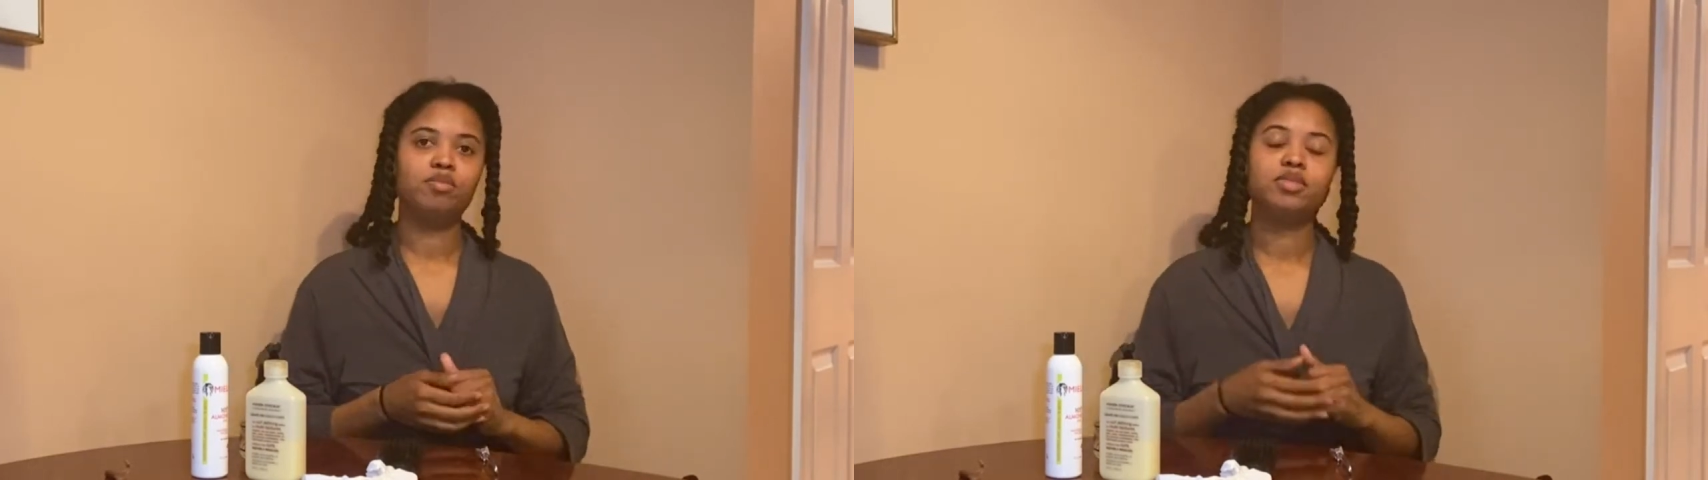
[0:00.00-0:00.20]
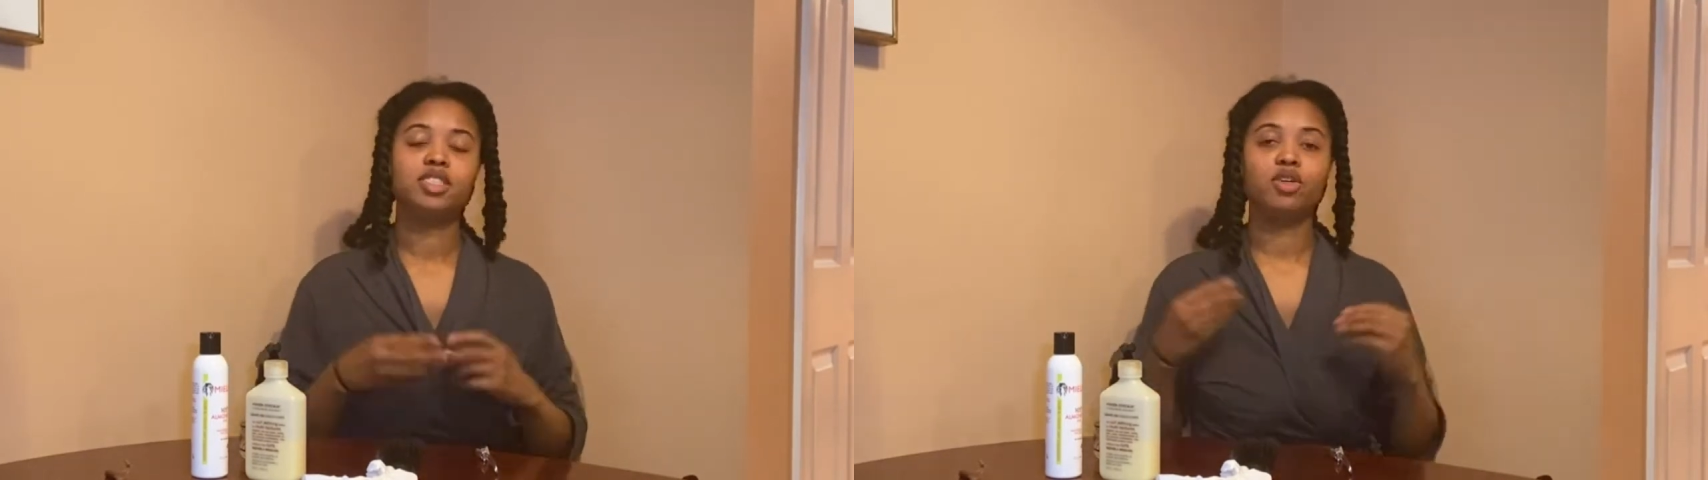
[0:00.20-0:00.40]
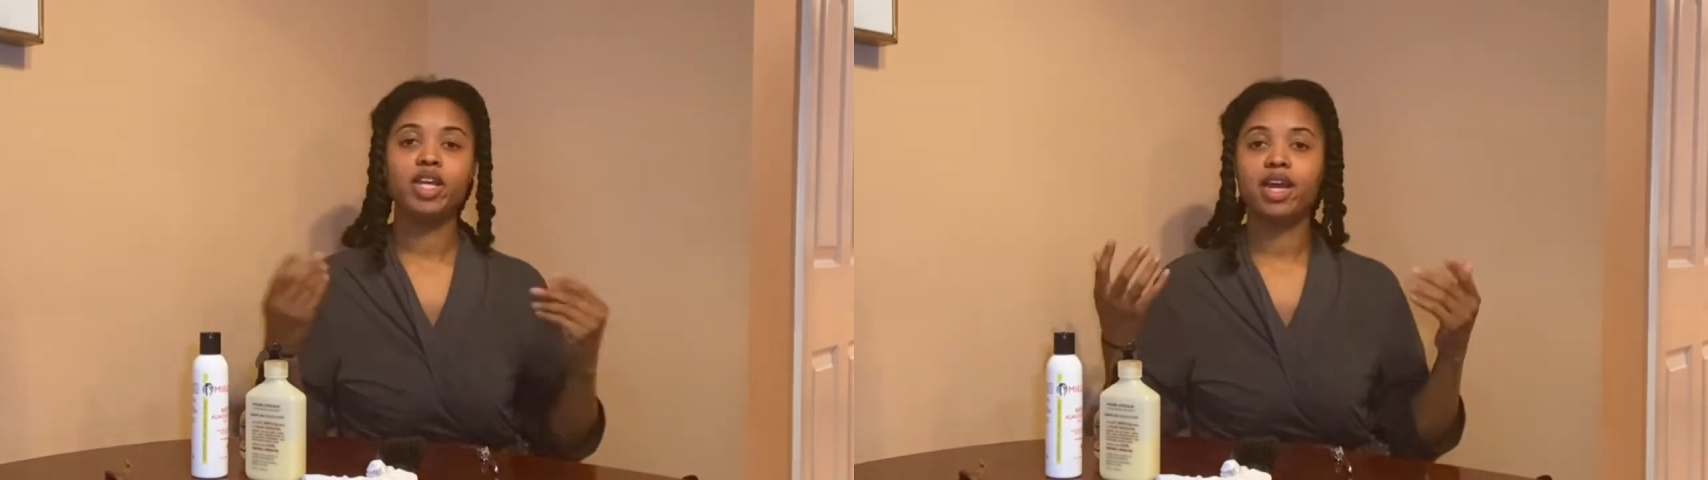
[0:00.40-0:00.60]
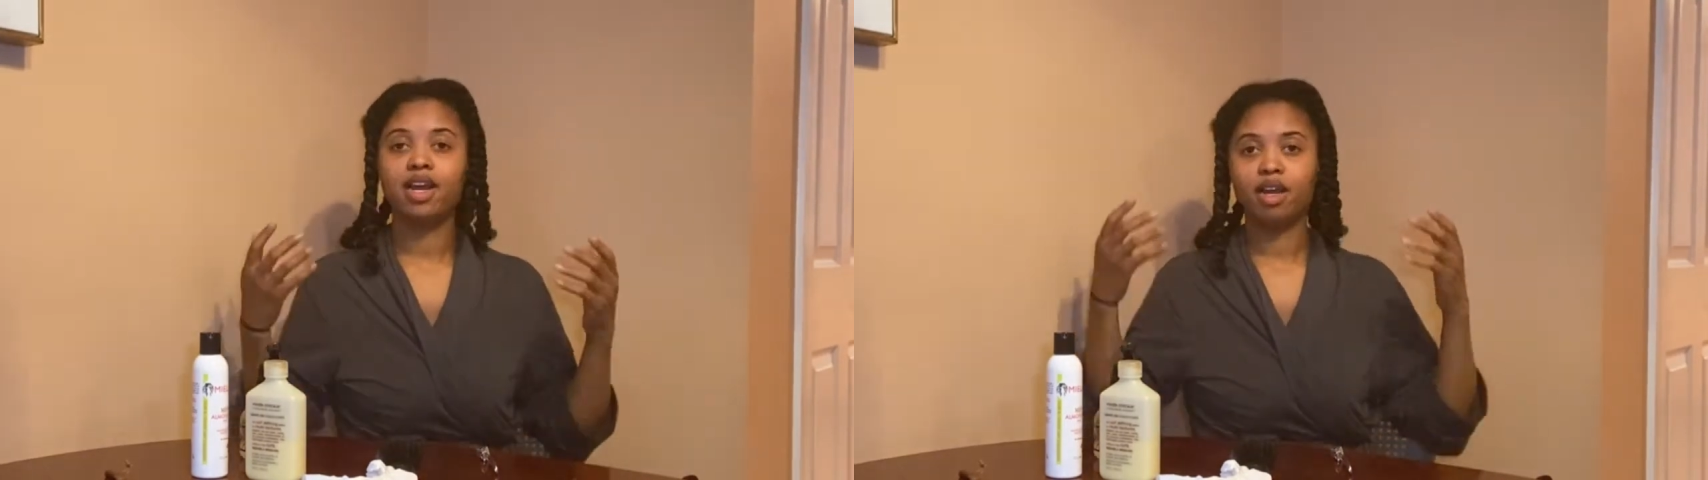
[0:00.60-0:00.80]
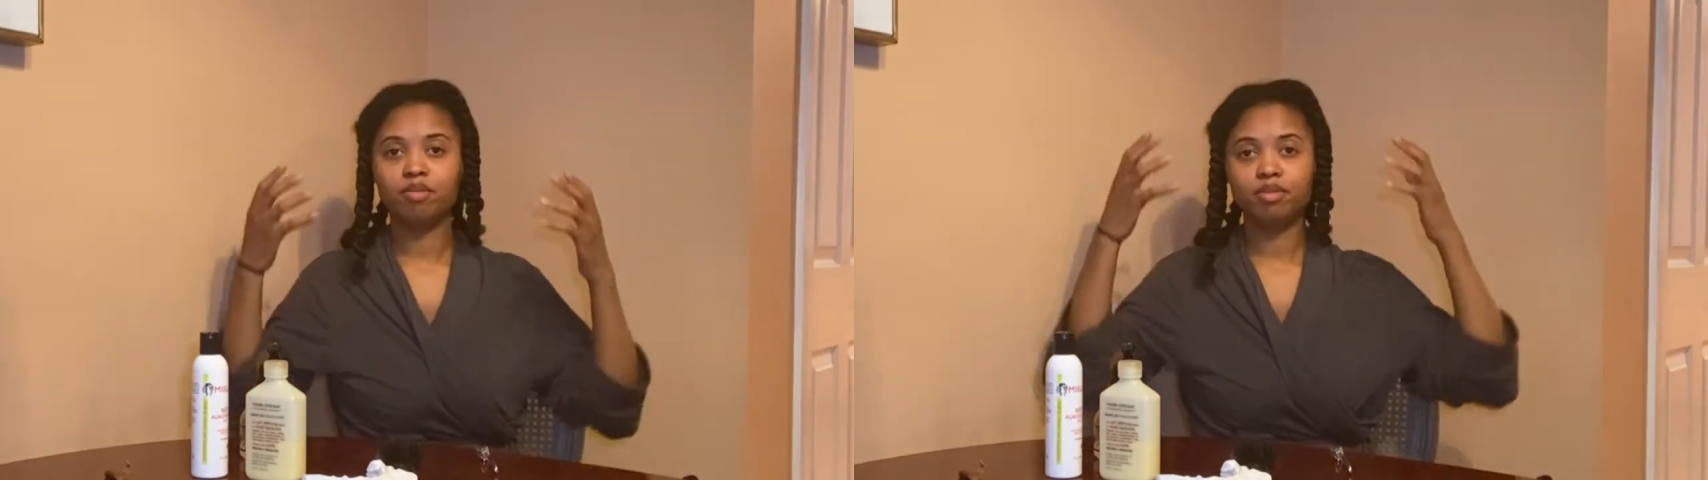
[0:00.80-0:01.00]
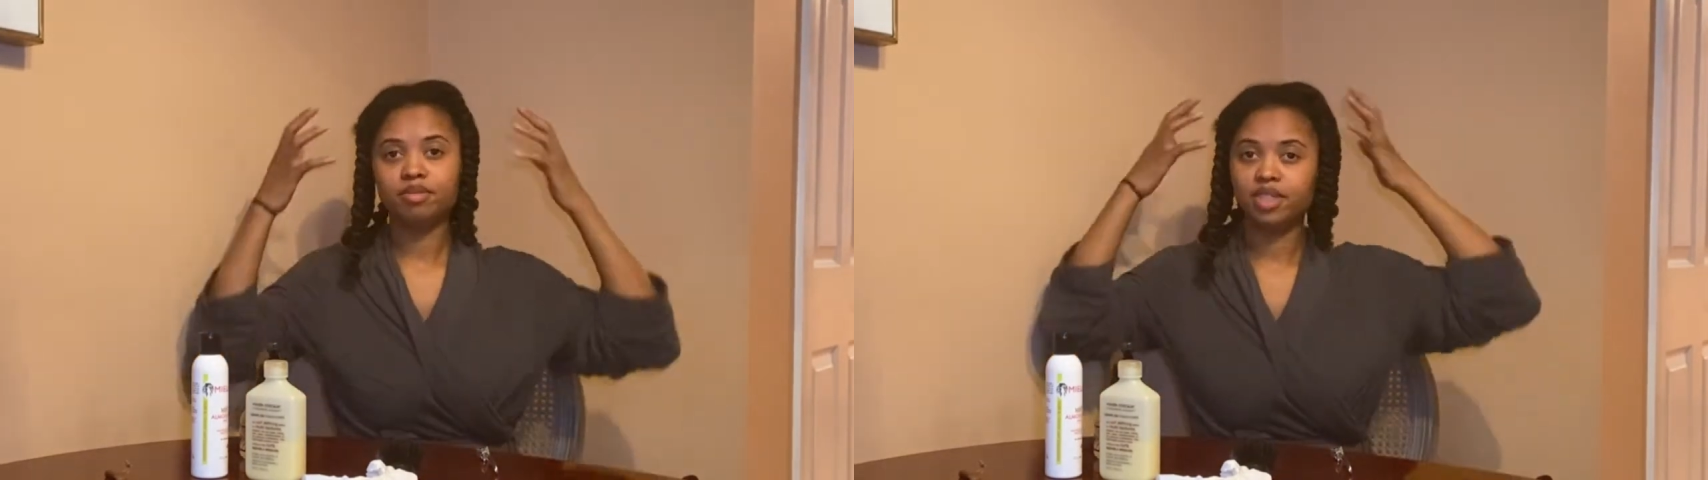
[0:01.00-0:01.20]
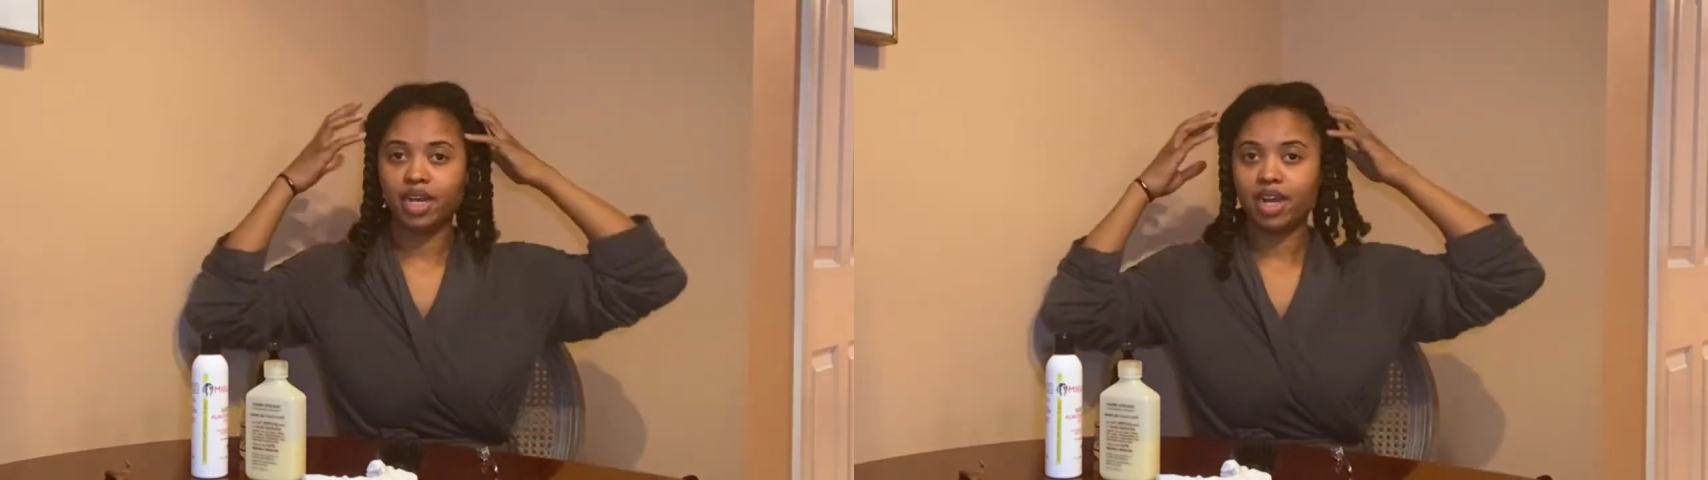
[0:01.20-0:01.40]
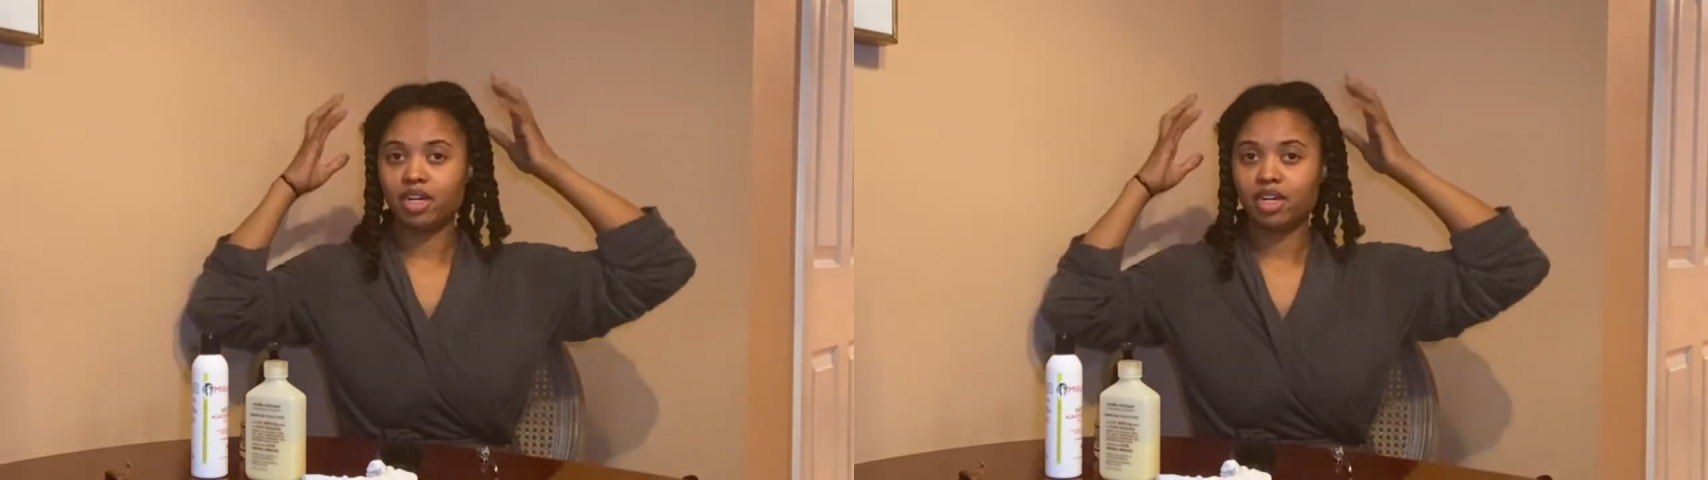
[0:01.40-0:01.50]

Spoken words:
So yeah, I got the